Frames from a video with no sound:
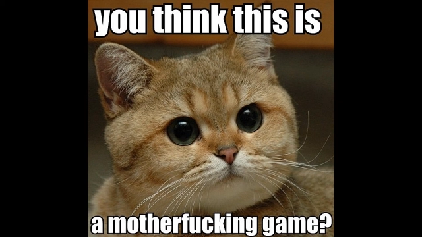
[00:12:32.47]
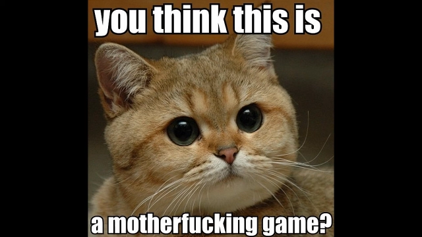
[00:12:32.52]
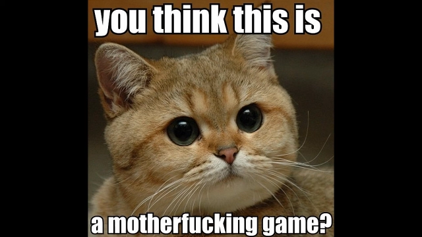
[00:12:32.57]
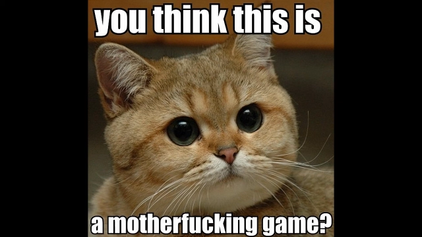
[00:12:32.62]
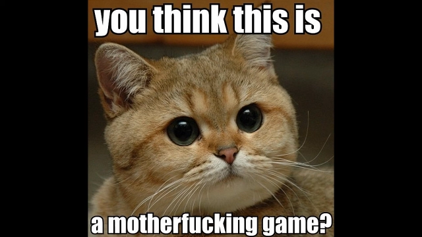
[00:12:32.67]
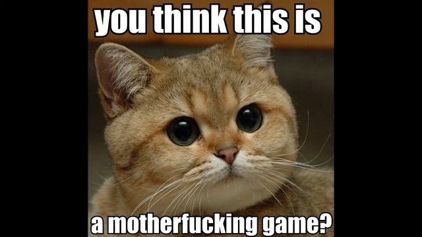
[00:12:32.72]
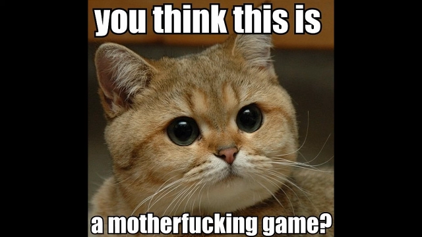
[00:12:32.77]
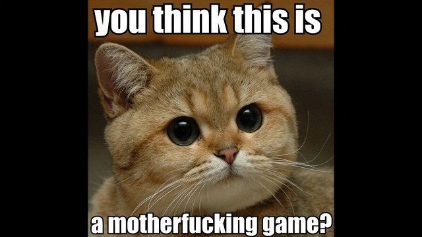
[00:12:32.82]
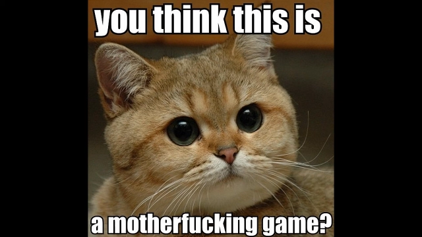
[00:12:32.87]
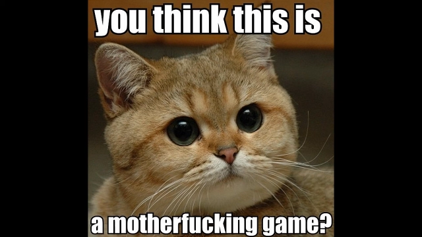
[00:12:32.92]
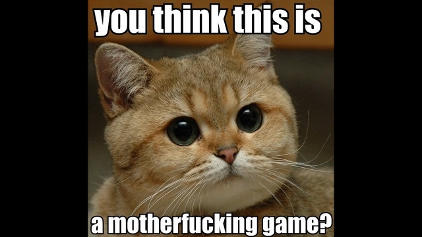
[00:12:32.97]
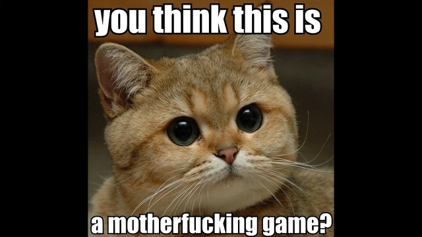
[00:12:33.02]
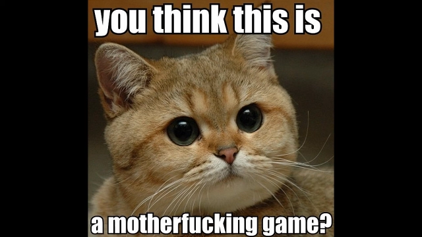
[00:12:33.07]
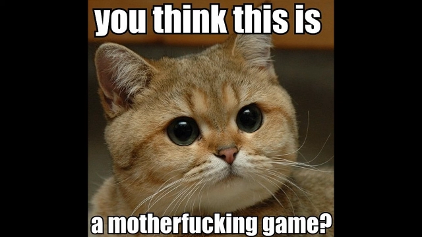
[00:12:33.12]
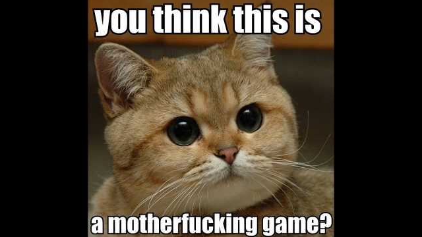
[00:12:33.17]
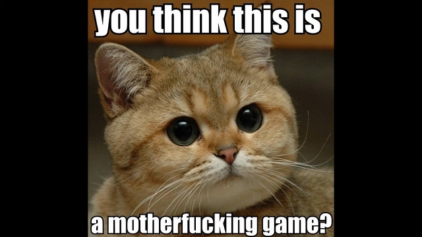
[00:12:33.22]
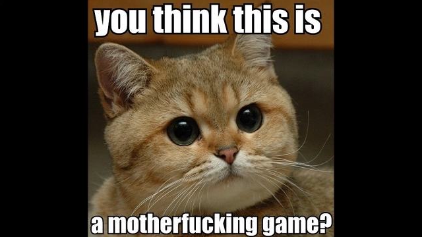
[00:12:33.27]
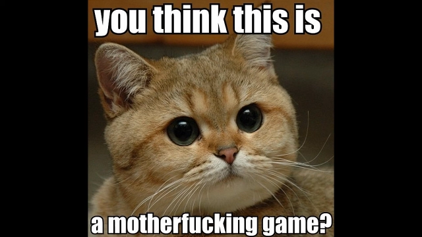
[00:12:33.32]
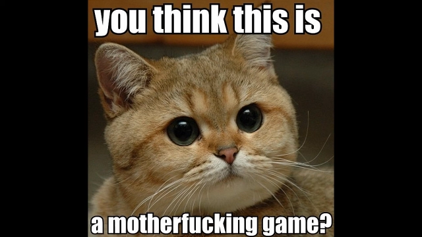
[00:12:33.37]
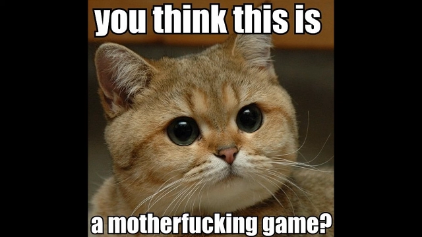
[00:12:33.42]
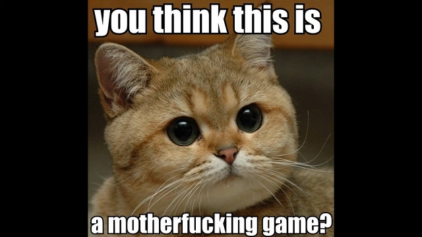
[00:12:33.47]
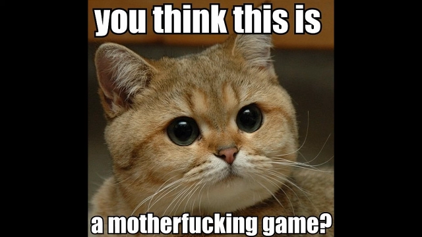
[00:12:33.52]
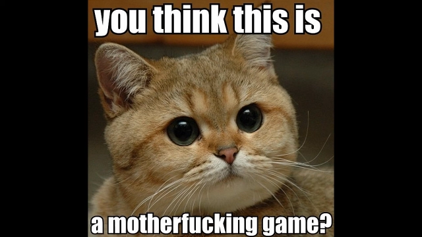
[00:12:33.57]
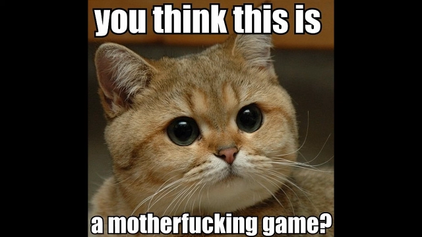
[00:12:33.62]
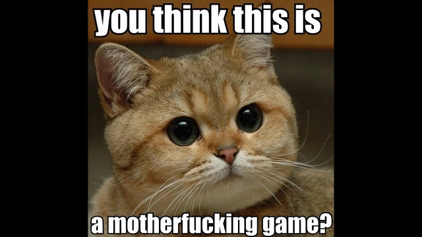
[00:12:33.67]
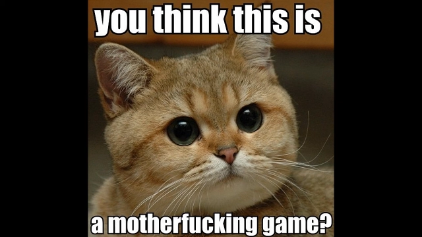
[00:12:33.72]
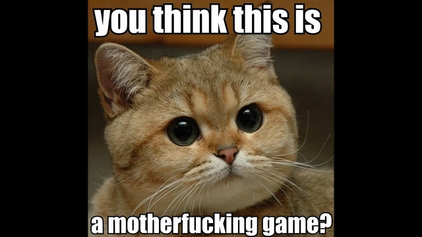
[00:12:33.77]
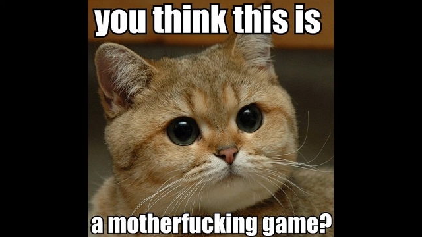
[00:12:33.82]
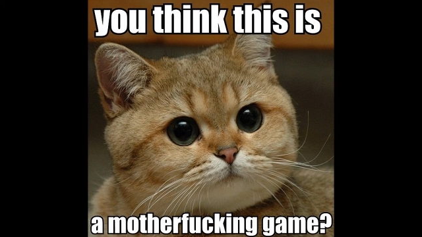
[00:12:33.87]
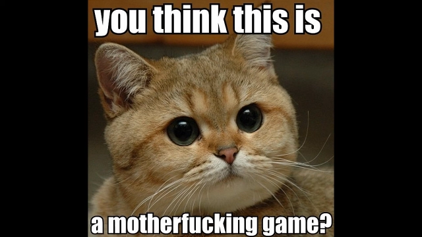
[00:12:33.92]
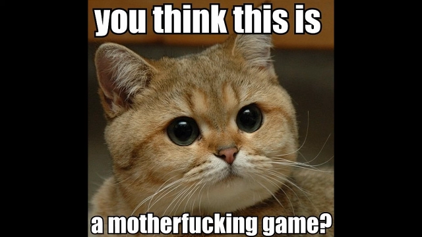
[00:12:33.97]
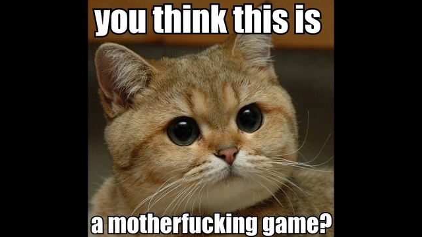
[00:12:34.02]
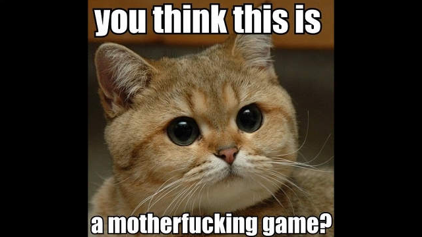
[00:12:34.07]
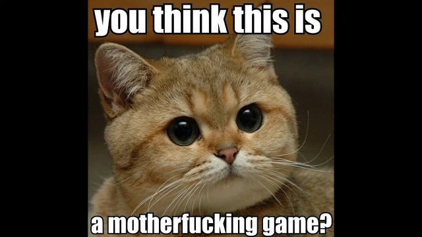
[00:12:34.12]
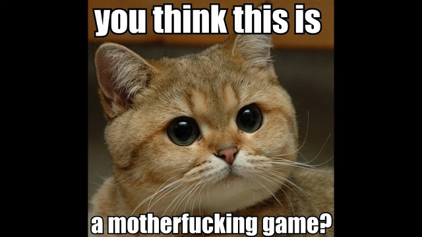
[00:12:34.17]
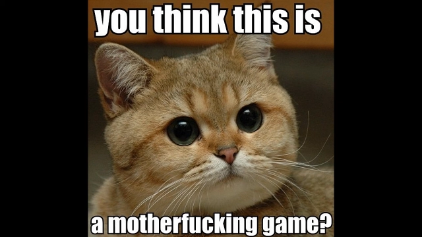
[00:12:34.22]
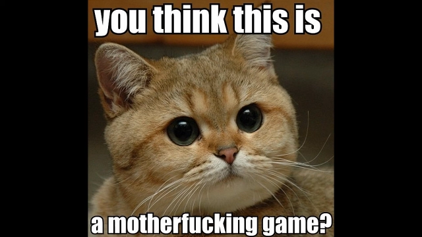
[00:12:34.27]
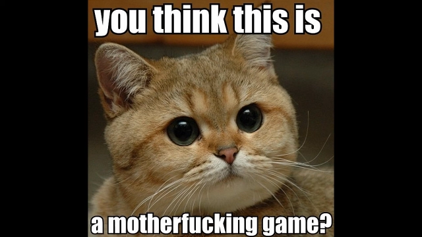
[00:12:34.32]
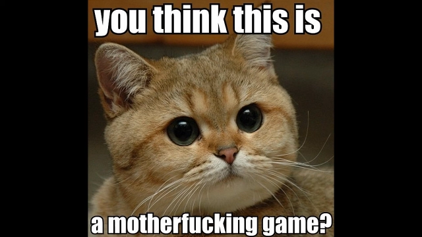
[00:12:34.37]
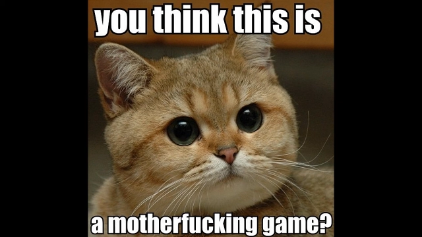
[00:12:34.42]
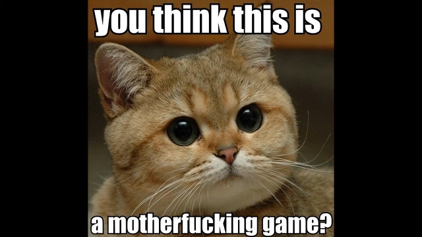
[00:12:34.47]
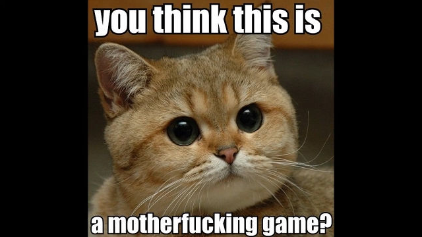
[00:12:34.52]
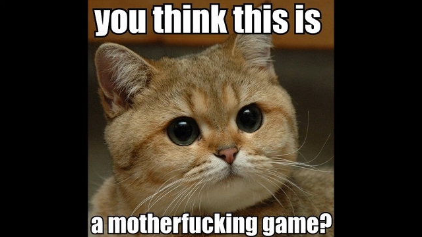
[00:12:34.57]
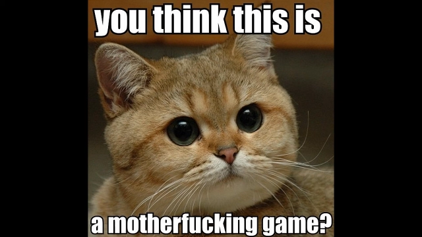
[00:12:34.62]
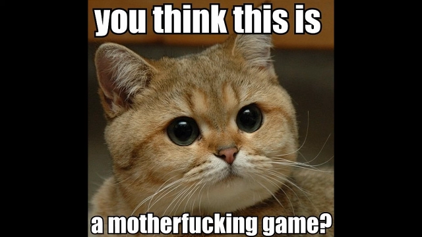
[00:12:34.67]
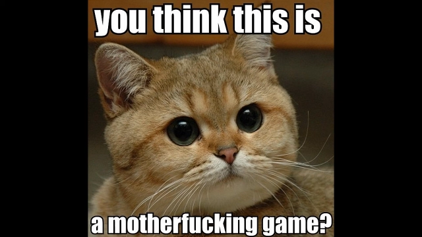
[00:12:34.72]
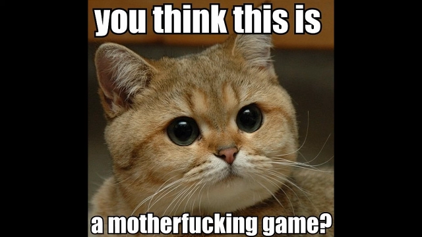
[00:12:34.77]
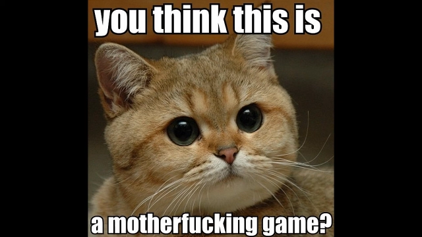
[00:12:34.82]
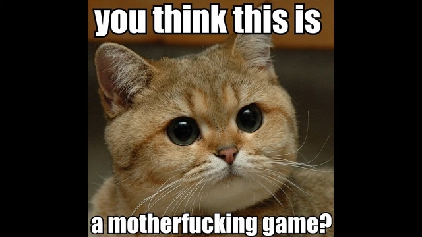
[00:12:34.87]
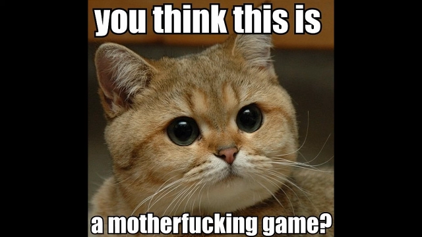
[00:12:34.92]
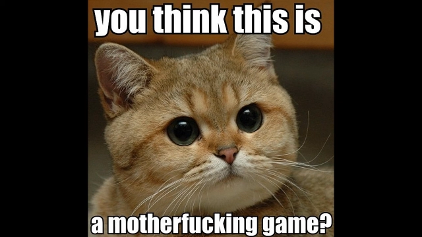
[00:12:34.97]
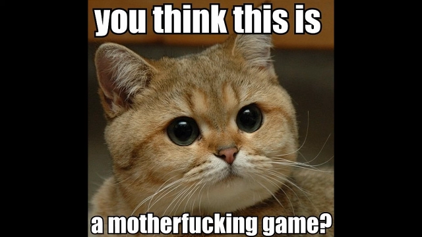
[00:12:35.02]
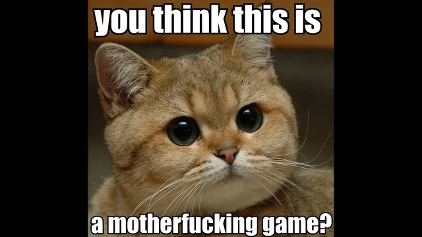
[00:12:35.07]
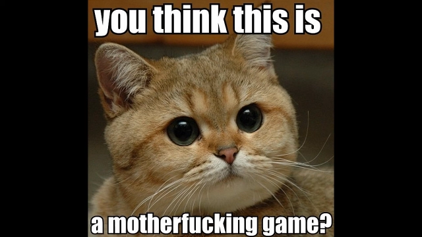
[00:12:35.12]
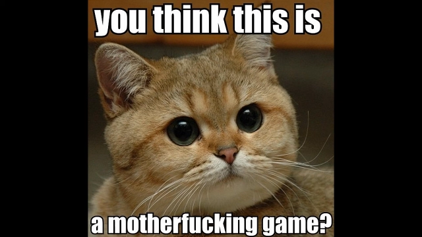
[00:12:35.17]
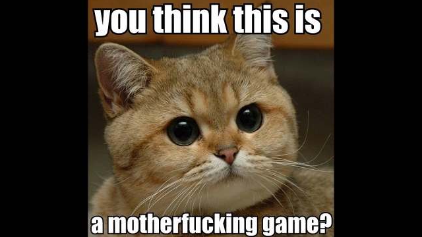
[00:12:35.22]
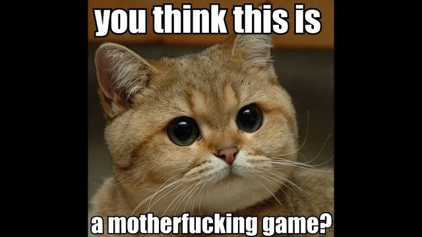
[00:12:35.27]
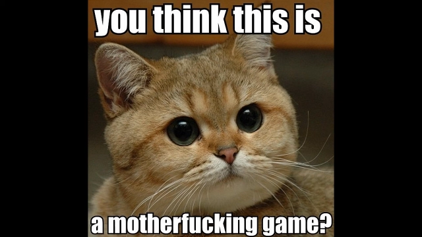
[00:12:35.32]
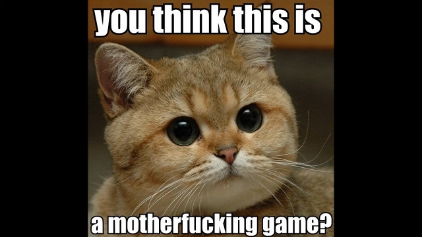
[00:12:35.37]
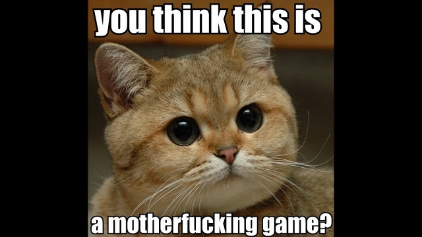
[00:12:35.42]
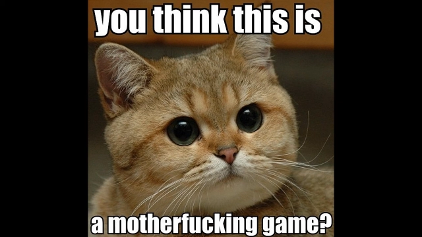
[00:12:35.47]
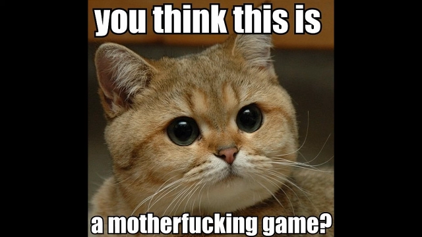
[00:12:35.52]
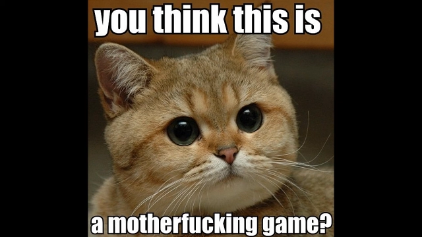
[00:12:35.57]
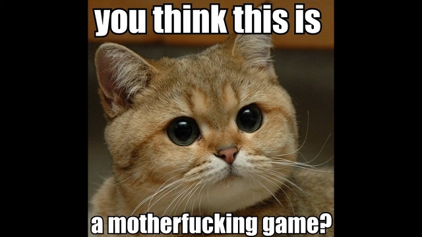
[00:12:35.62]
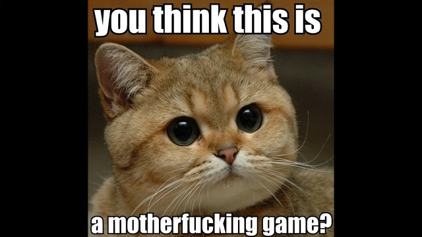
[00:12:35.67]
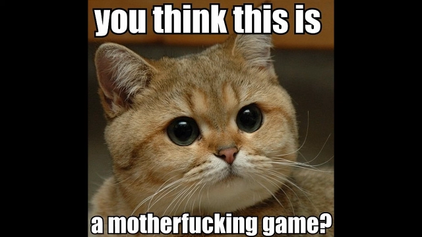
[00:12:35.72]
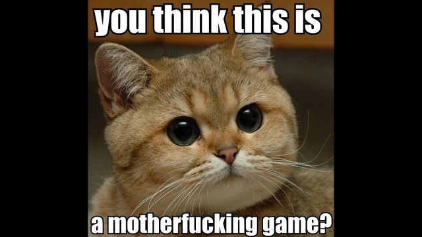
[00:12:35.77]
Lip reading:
No face is visible, so there are no lips to read.